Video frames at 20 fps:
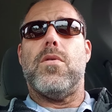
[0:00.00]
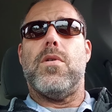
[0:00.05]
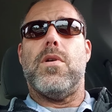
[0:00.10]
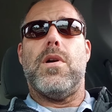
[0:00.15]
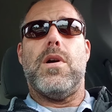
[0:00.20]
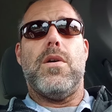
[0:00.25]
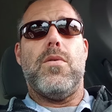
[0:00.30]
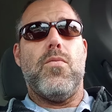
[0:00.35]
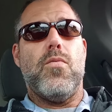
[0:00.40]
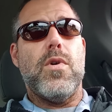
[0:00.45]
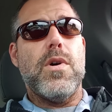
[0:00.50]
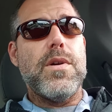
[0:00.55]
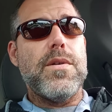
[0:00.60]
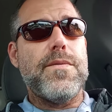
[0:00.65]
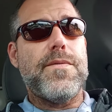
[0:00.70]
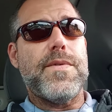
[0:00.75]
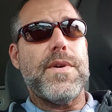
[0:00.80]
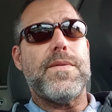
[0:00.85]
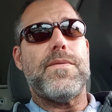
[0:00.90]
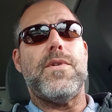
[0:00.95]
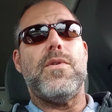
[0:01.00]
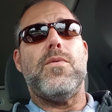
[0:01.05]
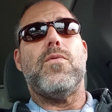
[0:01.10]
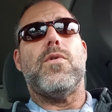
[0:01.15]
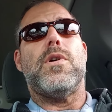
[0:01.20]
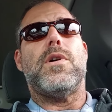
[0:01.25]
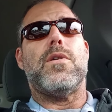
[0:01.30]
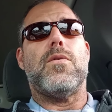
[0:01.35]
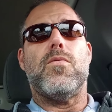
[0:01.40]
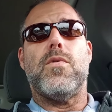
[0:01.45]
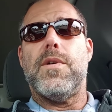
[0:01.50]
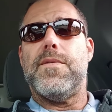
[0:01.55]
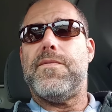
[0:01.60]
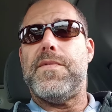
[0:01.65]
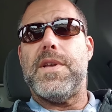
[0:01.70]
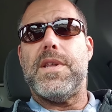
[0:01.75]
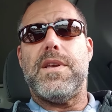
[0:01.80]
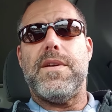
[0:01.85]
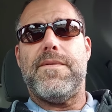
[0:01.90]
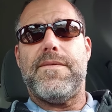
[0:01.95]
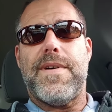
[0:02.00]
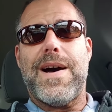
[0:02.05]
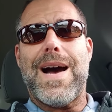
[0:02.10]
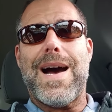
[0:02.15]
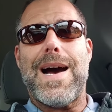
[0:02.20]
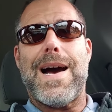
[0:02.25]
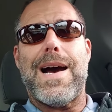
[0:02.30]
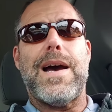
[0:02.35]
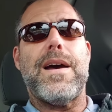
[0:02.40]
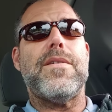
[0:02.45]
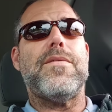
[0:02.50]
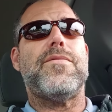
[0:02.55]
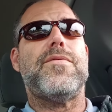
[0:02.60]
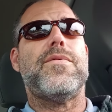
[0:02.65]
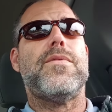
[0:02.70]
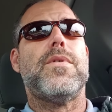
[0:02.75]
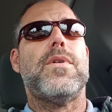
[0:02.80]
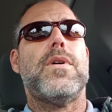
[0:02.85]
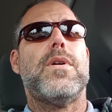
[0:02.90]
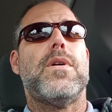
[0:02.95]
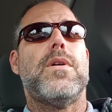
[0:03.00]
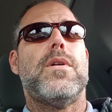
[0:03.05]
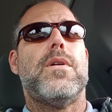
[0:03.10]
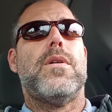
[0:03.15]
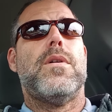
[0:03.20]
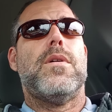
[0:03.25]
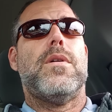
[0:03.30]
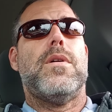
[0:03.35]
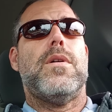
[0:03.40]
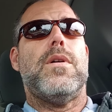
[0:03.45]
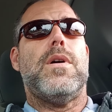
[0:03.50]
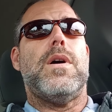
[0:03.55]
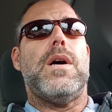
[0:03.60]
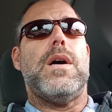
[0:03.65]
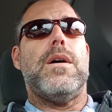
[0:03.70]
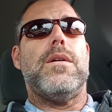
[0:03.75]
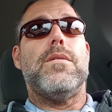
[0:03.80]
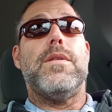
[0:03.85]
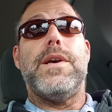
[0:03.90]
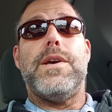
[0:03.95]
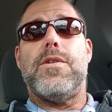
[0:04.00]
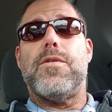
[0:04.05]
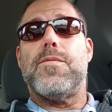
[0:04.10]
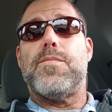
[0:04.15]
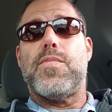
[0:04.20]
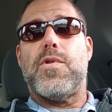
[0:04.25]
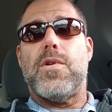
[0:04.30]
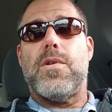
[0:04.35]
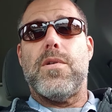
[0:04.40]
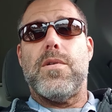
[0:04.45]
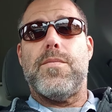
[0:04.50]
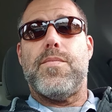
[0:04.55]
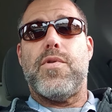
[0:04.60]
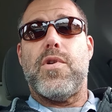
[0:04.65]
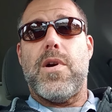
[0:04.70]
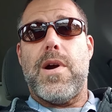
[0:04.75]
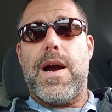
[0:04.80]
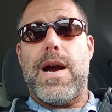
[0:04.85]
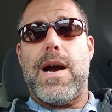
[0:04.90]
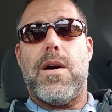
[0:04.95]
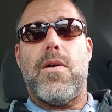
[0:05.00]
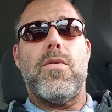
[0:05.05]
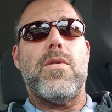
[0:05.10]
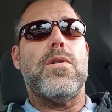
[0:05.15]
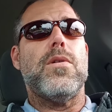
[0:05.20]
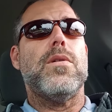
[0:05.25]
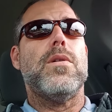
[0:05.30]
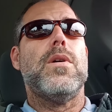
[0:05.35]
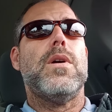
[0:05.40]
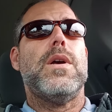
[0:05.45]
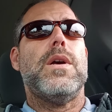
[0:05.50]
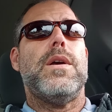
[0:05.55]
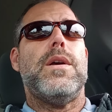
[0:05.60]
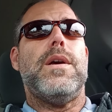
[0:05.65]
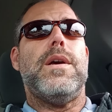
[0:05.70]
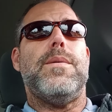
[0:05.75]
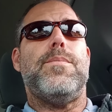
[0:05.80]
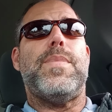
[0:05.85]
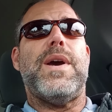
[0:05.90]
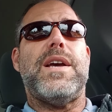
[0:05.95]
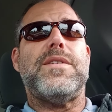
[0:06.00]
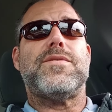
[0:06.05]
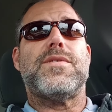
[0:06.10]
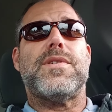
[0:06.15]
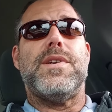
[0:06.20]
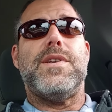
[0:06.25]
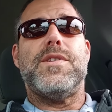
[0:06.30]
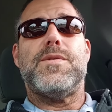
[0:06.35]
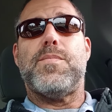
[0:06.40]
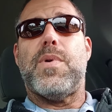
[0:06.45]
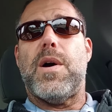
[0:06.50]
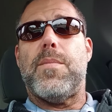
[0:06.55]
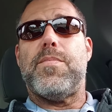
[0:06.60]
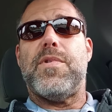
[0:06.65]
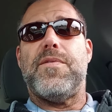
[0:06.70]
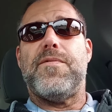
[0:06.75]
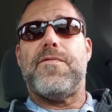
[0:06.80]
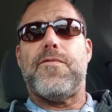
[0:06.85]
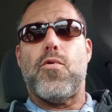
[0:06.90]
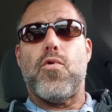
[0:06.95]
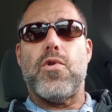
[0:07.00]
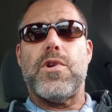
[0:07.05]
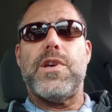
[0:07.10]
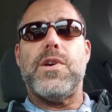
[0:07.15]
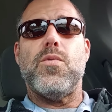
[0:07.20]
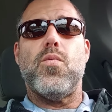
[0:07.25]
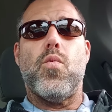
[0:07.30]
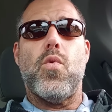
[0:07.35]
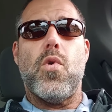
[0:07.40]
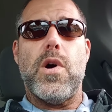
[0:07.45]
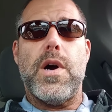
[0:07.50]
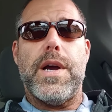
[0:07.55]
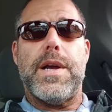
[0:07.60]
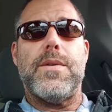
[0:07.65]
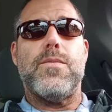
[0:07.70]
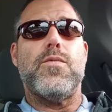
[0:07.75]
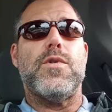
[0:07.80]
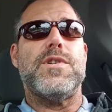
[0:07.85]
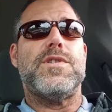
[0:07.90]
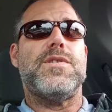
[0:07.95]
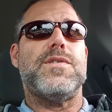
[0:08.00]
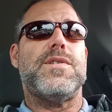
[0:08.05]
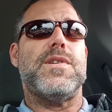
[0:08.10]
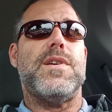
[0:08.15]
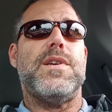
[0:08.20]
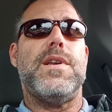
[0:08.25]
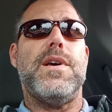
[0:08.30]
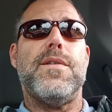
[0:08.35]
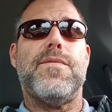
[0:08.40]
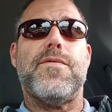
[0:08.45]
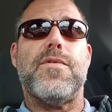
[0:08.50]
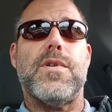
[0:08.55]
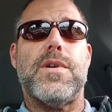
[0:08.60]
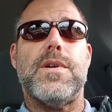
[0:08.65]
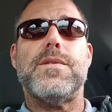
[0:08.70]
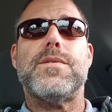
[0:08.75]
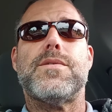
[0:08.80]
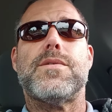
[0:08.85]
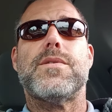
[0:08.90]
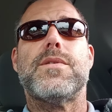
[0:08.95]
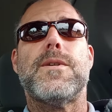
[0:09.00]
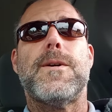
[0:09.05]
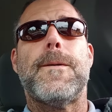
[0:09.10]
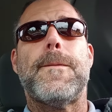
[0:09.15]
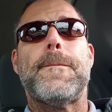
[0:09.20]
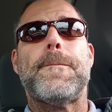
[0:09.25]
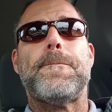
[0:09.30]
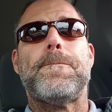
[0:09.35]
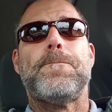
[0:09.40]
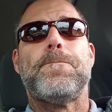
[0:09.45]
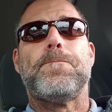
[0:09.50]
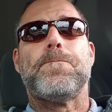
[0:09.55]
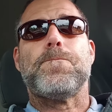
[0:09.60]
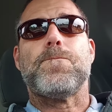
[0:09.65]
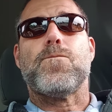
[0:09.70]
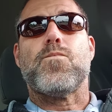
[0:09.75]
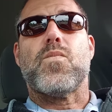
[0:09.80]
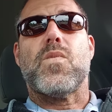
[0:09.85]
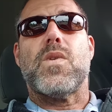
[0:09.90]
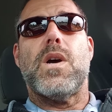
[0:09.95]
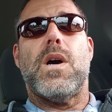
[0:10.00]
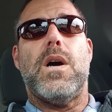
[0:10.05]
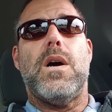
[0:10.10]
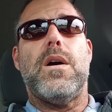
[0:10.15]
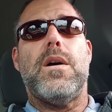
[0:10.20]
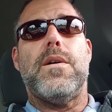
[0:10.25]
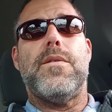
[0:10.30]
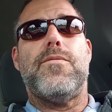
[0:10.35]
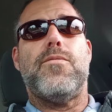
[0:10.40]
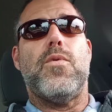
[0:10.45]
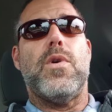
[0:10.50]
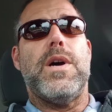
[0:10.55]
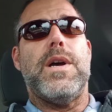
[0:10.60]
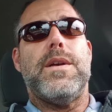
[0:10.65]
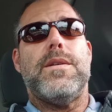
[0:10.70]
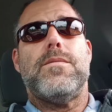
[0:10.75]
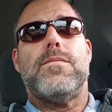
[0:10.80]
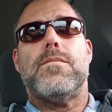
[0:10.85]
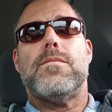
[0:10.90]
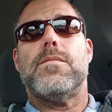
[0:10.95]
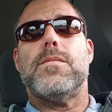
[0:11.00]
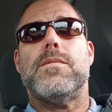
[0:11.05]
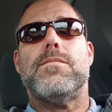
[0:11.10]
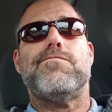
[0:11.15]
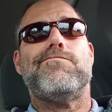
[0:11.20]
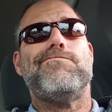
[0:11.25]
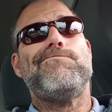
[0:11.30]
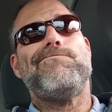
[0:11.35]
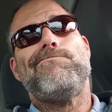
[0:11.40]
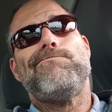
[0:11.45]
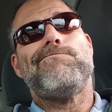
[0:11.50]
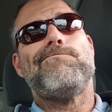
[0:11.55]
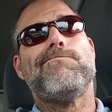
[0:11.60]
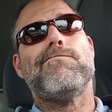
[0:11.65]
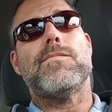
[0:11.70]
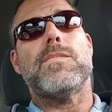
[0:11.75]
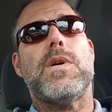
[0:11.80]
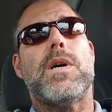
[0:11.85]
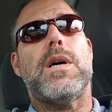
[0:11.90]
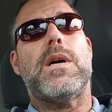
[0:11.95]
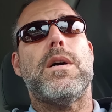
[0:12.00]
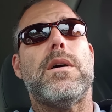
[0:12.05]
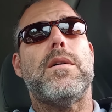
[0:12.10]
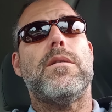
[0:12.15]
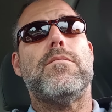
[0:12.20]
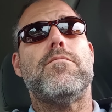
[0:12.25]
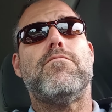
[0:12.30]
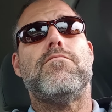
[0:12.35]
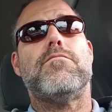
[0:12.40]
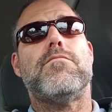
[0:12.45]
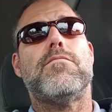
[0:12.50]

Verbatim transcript: or a one fifty-one or one fifty-five uh, liter per per hour, it basically is pumping forty-one, which is a difference of what, um,